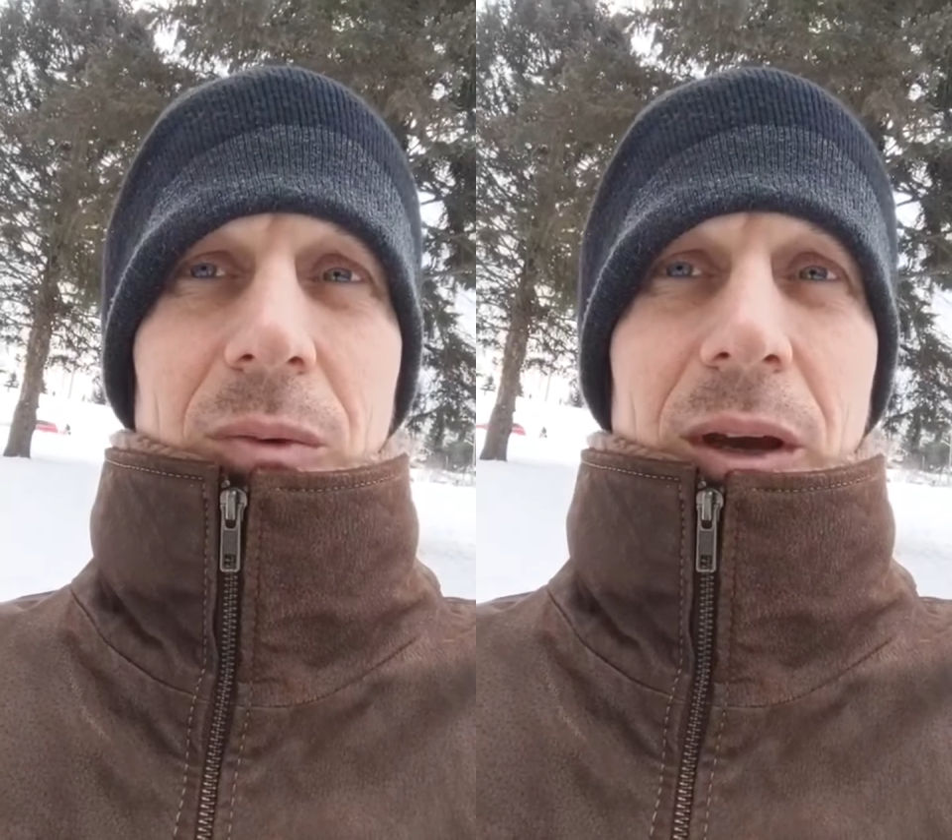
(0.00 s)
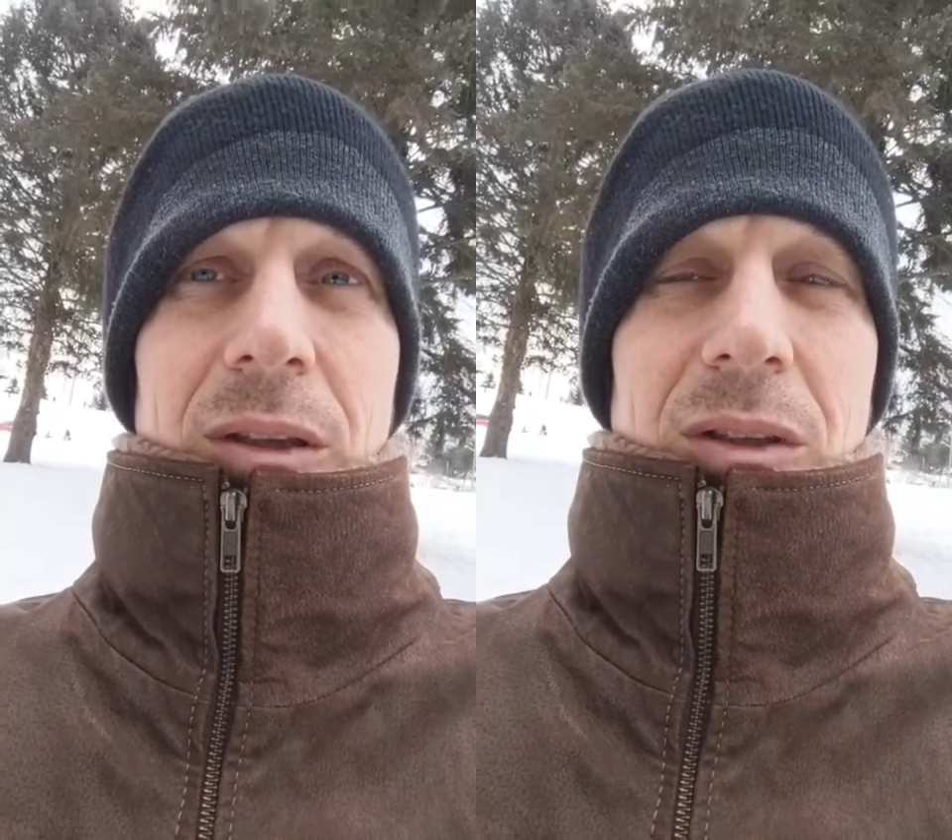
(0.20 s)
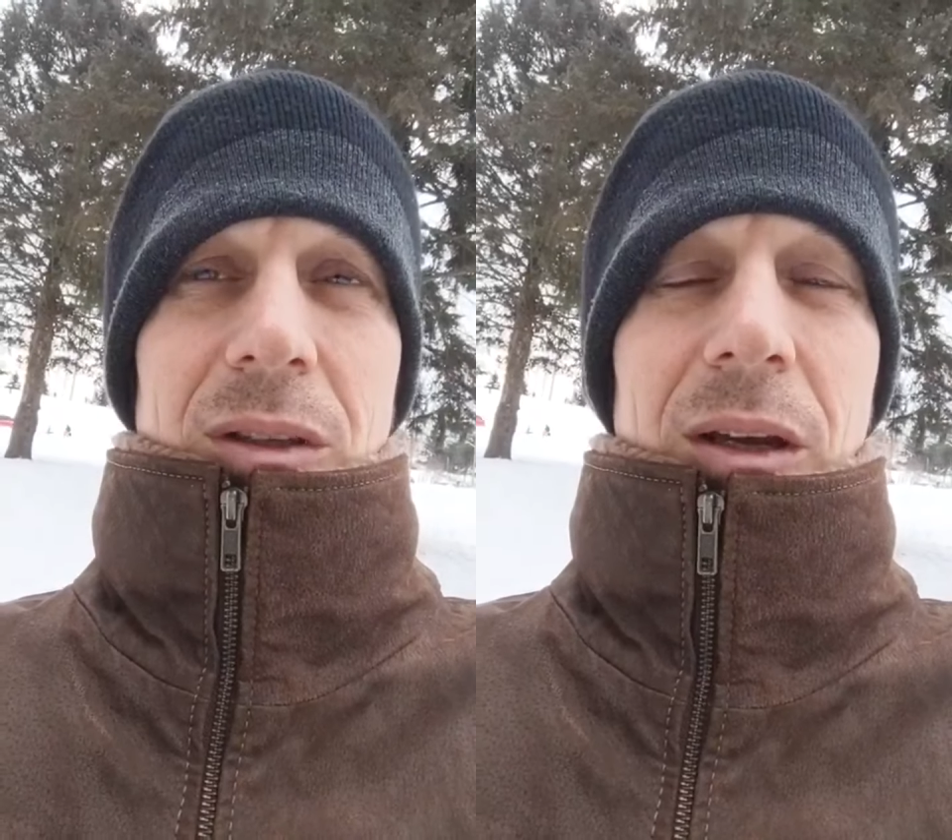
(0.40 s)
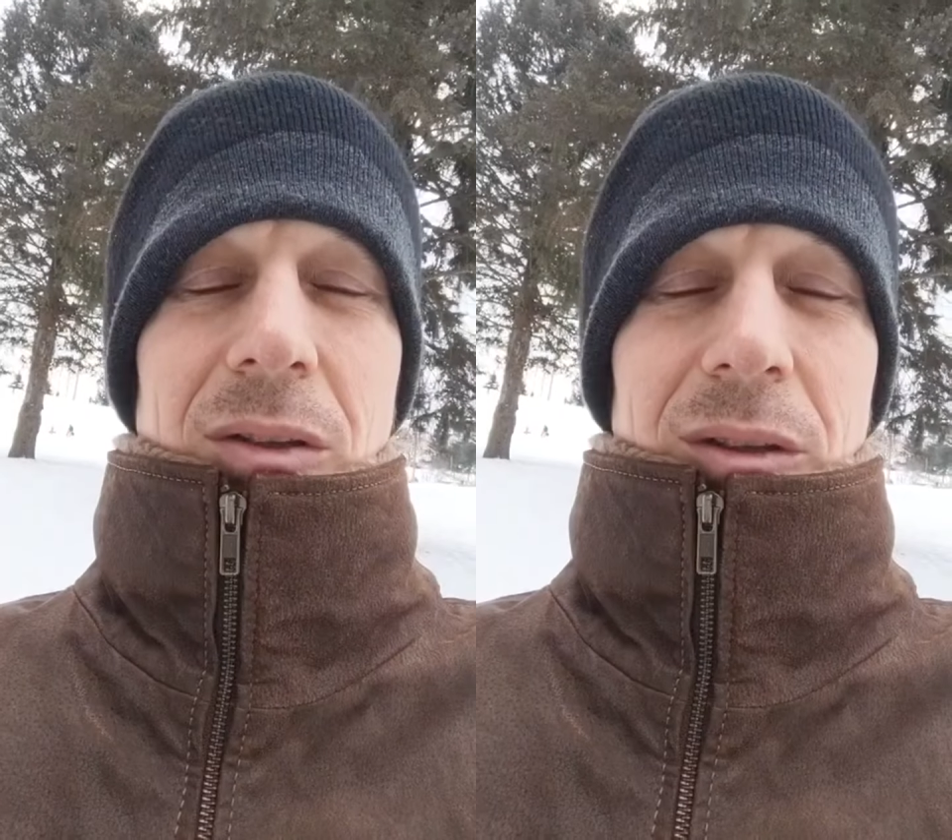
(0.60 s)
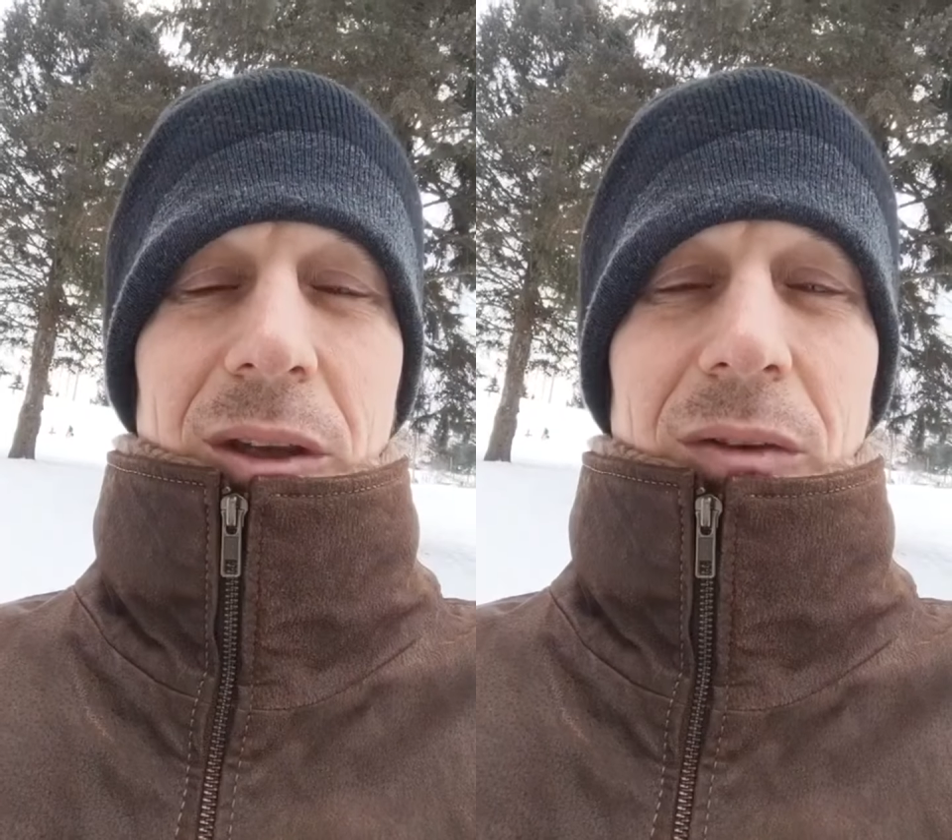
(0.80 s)
That
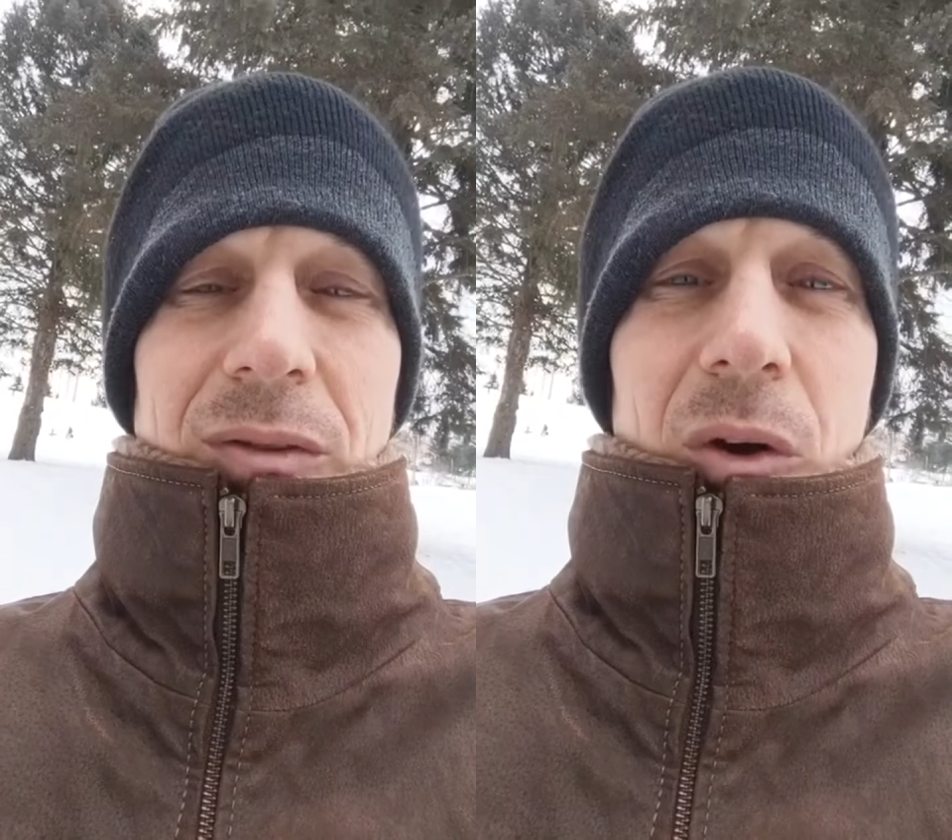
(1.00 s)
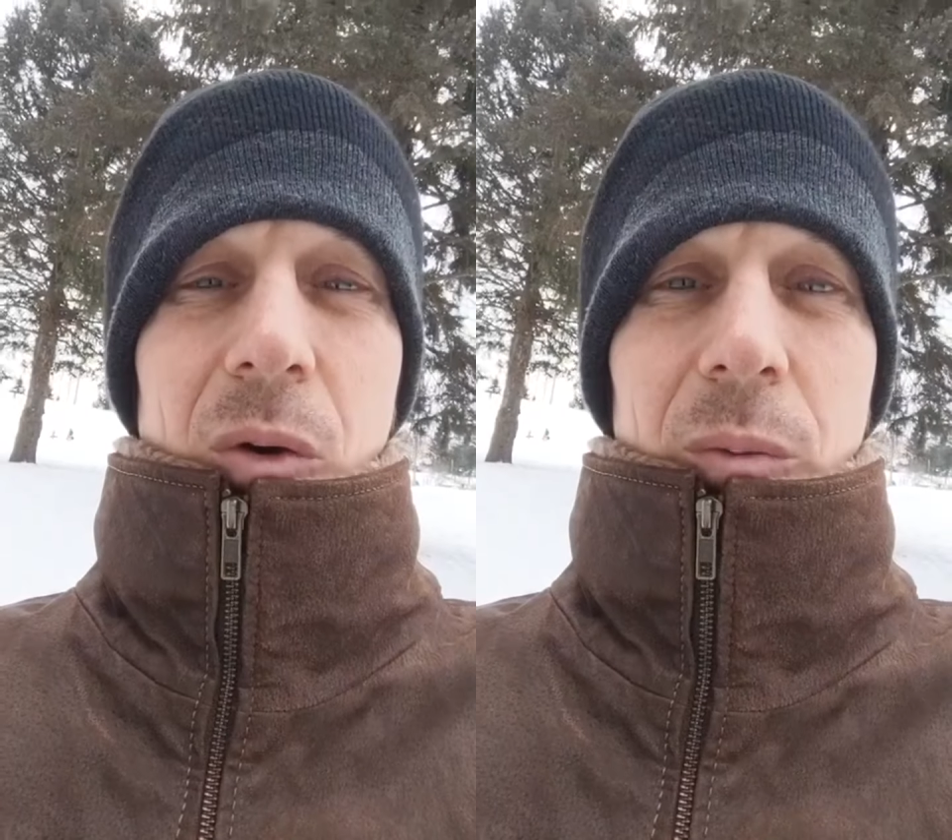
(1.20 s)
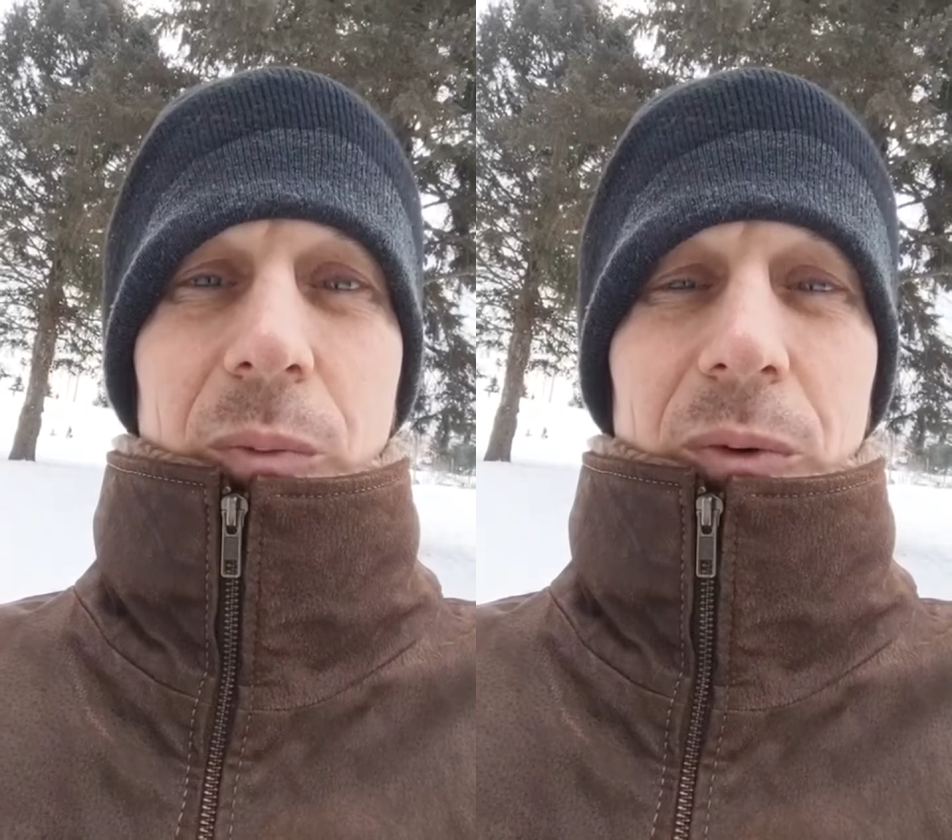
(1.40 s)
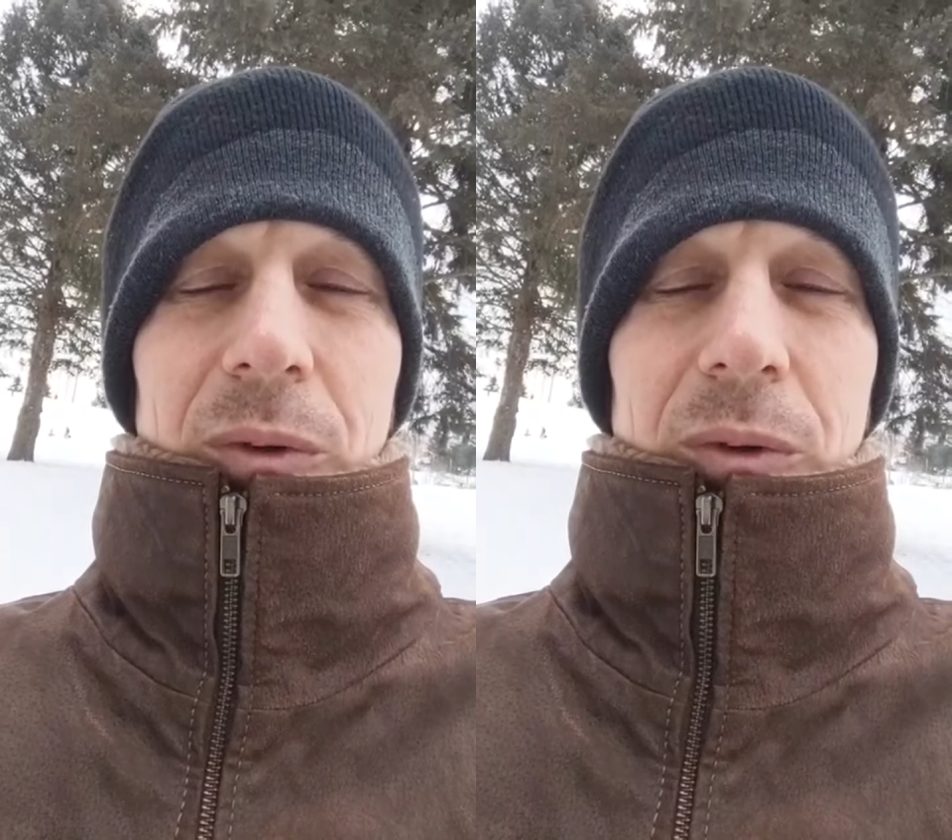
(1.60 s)
gives hope